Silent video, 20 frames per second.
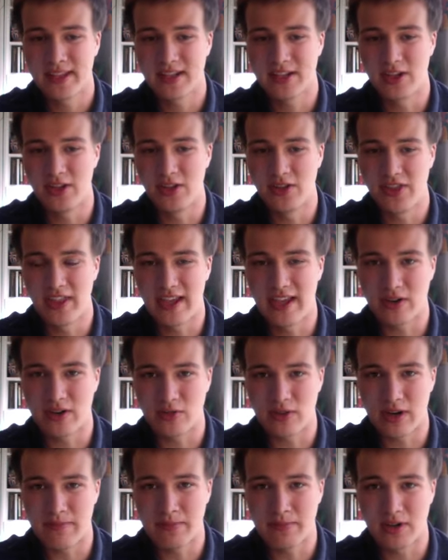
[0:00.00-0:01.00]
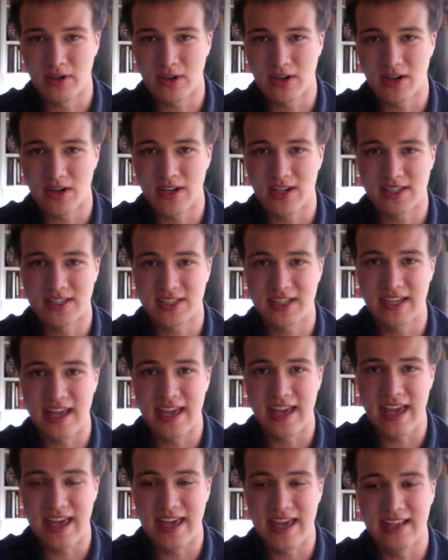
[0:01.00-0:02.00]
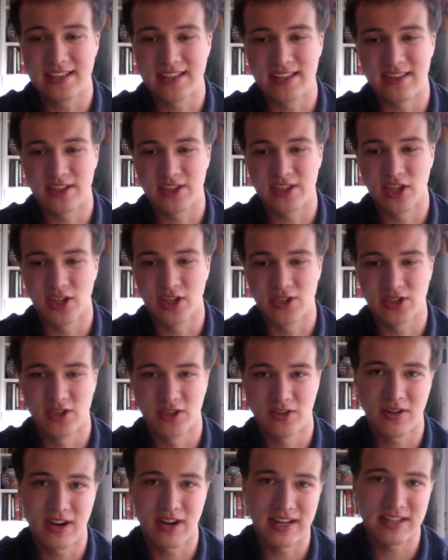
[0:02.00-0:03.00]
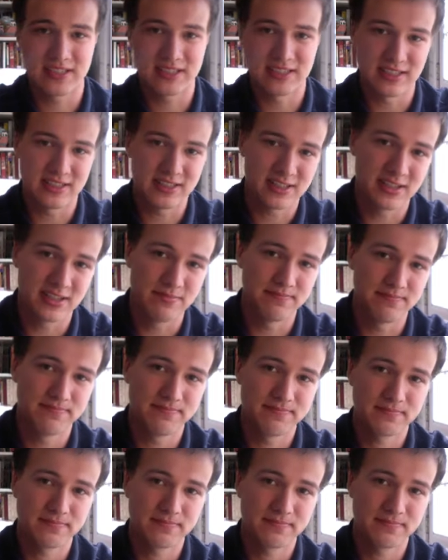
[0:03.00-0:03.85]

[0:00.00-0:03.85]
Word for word: Do you think cryptocurrency aids in the social credit system?